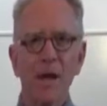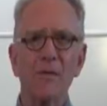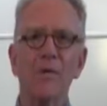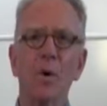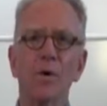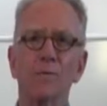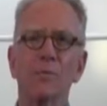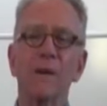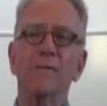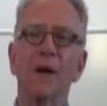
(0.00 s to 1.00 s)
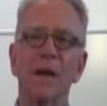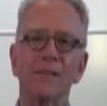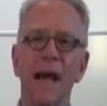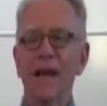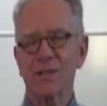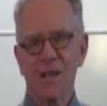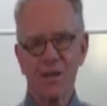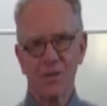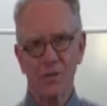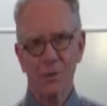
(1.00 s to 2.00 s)
Metaphors give us
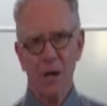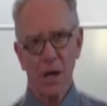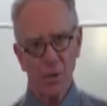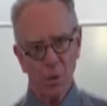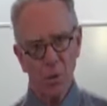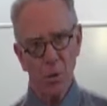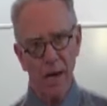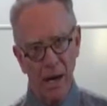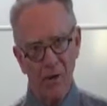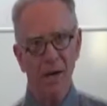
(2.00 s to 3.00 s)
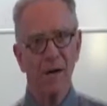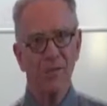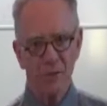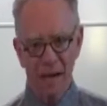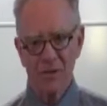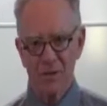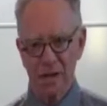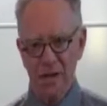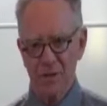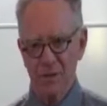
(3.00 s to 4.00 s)
access to a new area of
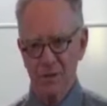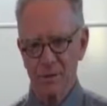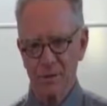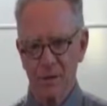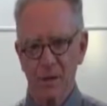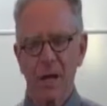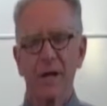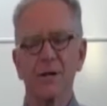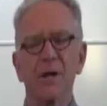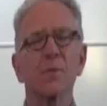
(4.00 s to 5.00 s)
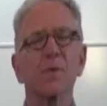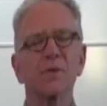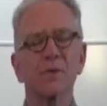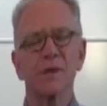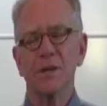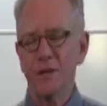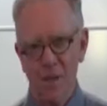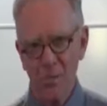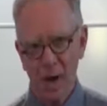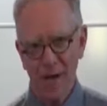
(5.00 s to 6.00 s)
imagination, like a tempest in a
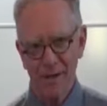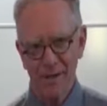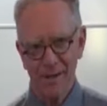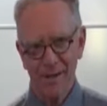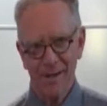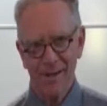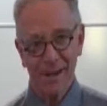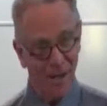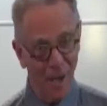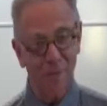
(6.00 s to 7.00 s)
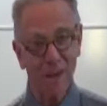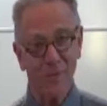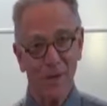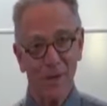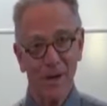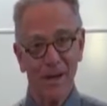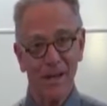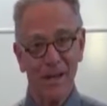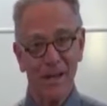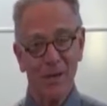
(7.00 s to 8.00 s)
teapot, a metaphor
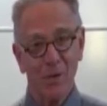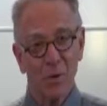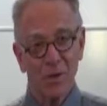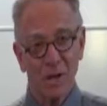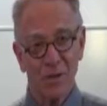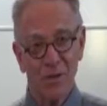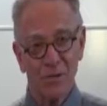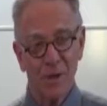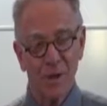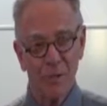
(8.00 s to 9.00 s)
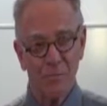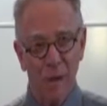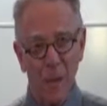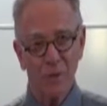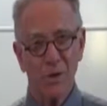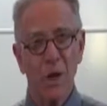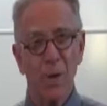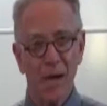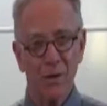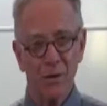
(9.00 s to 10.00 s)
that gives you a sense of bounded
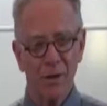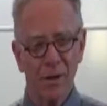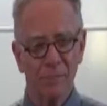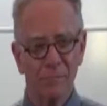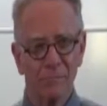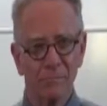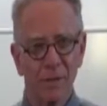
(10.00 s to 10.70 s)
up energy.